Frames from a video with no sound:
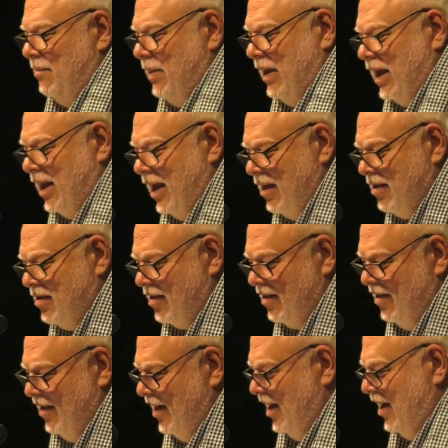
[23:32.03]

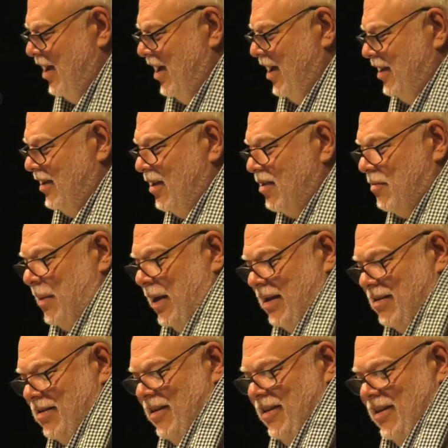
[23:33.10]
beginnings in, in this
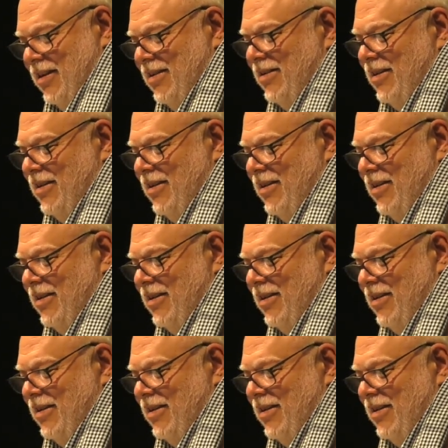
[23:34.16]
space.